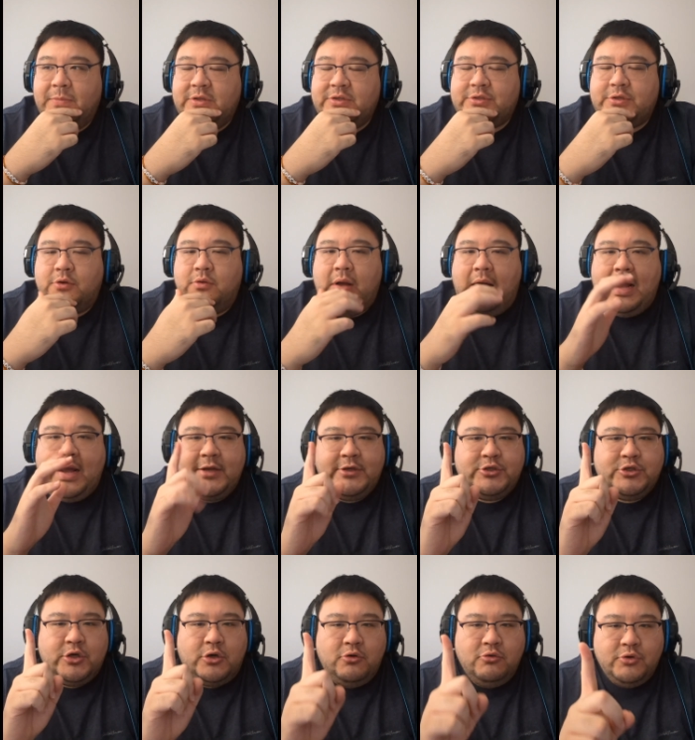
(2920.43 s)
So I
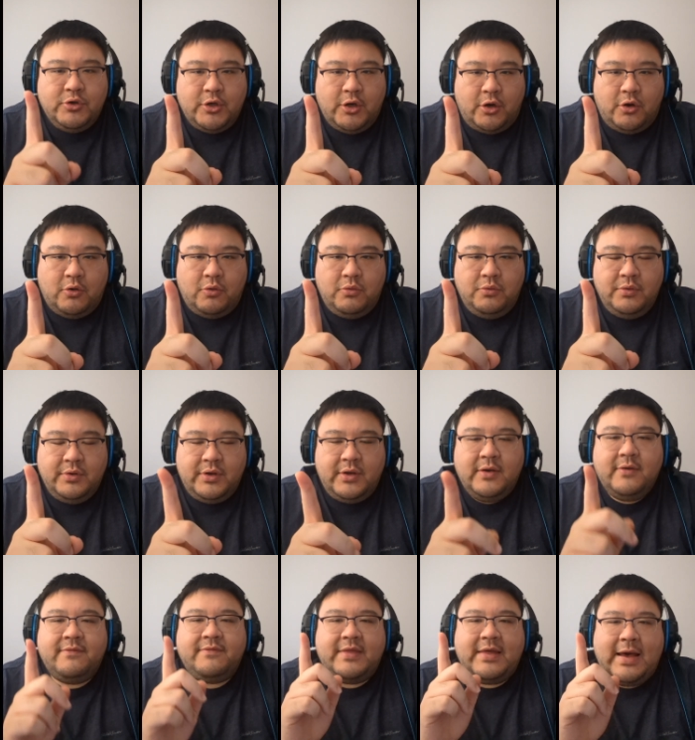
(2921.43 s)
don't know
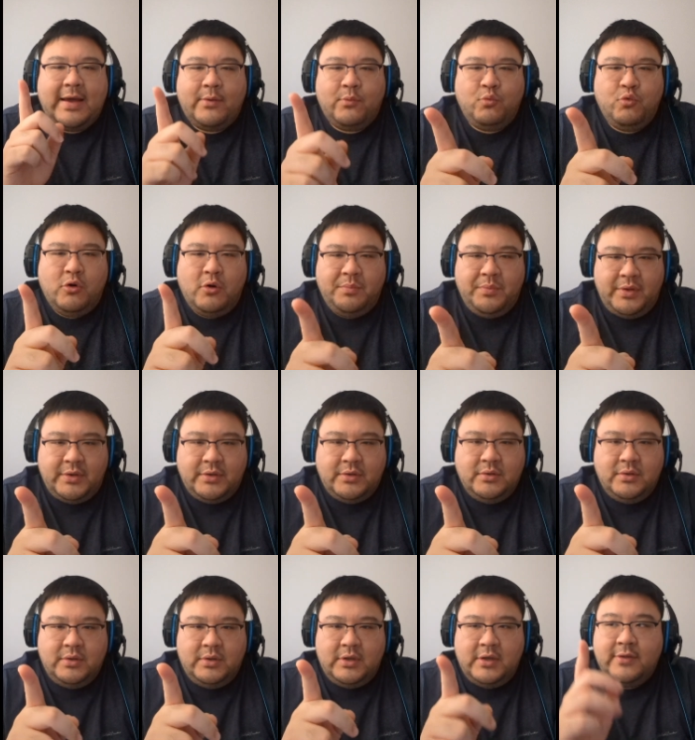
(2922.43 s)
if that
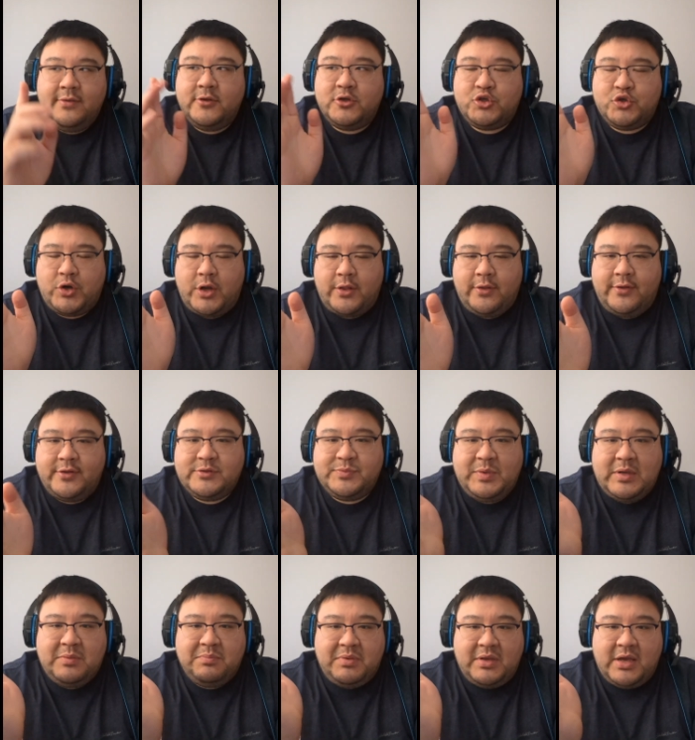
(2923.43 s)
woman in the trailer that's
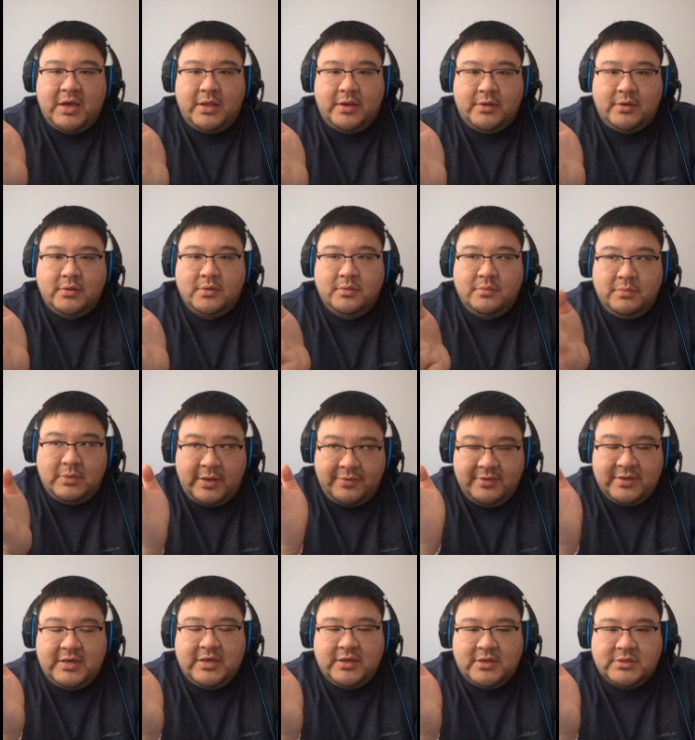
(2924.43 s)
being beheaded at
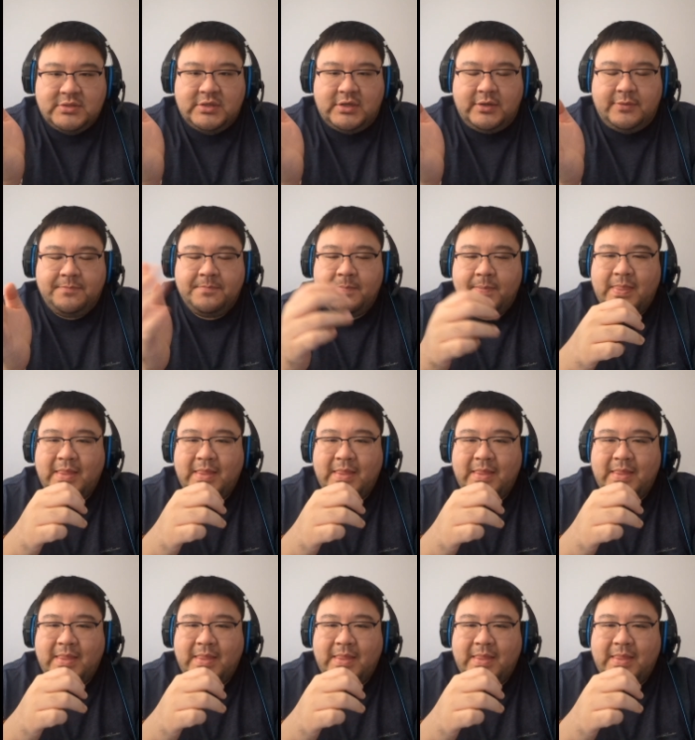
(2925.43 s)
the guillotine,